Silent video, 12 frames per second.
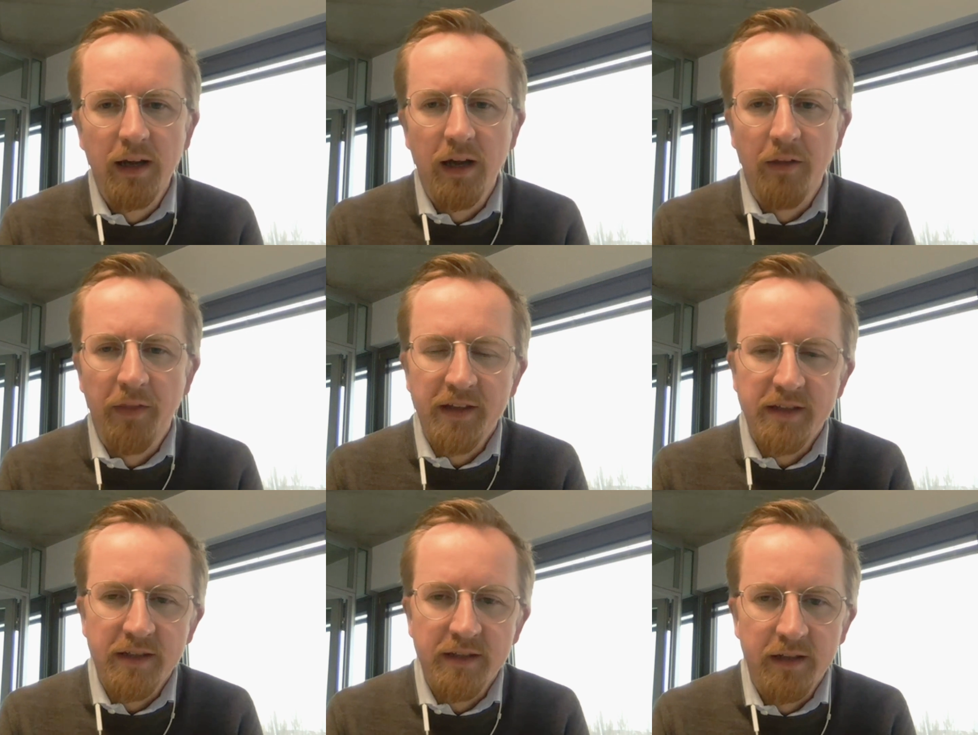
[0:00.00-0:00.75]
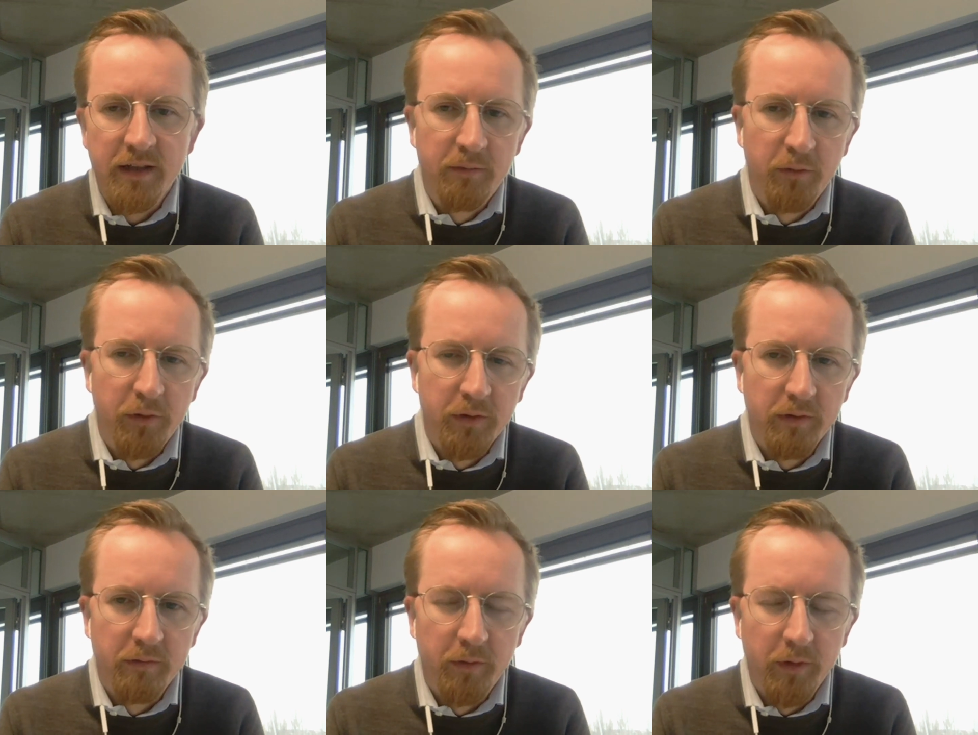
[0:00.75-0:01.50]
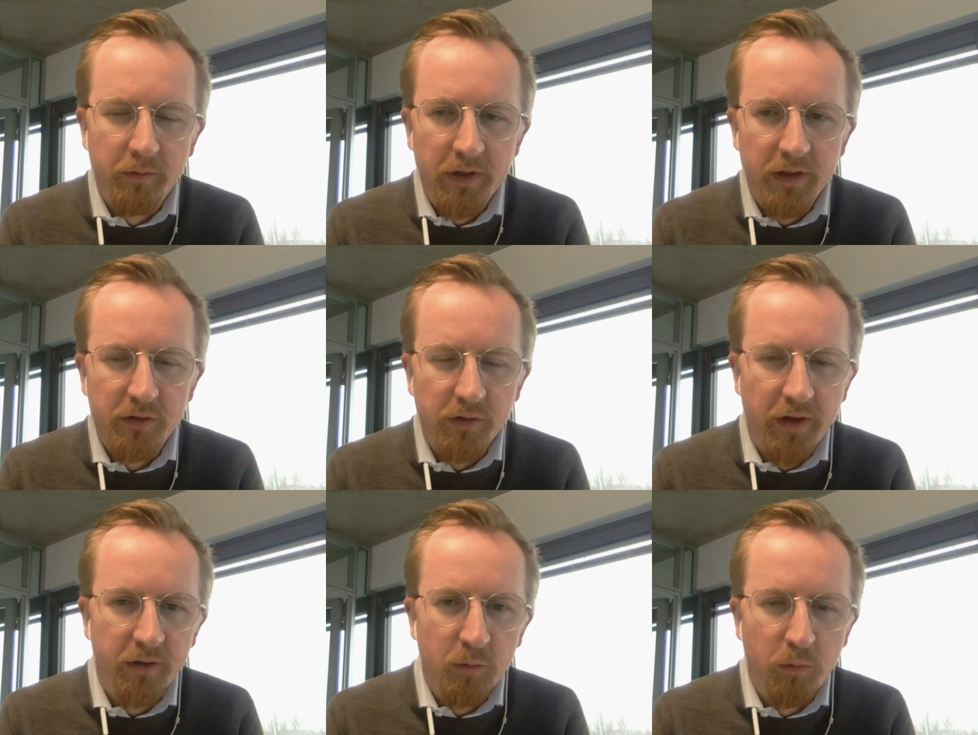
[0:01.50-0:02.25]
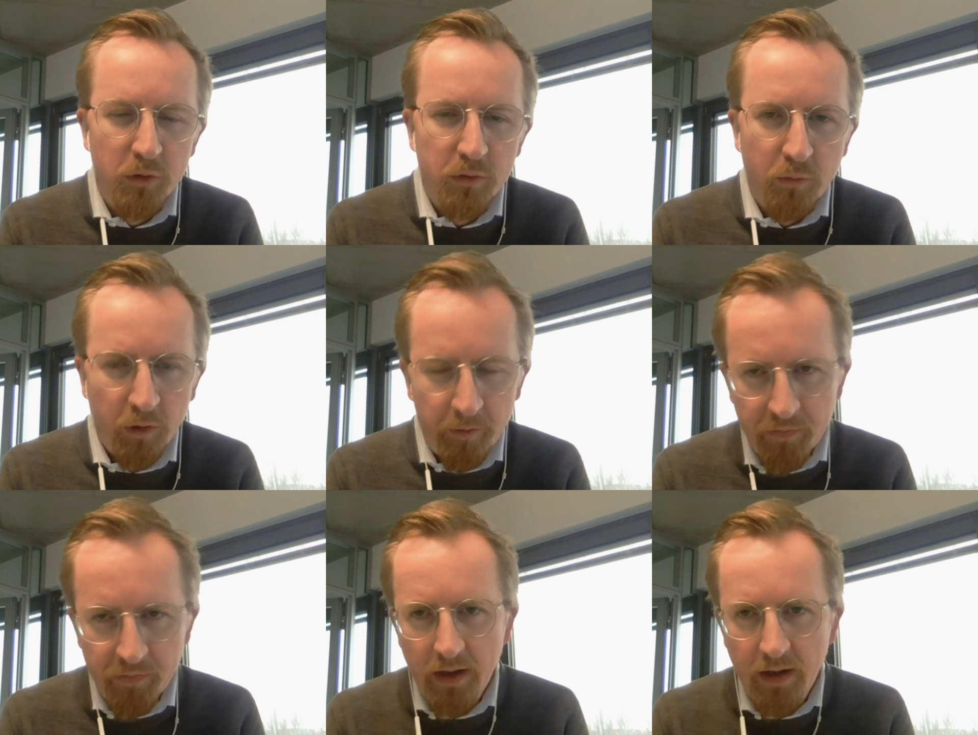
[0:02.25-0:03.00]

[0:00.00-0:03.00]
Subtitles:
And that's exactly what we are trying to push for.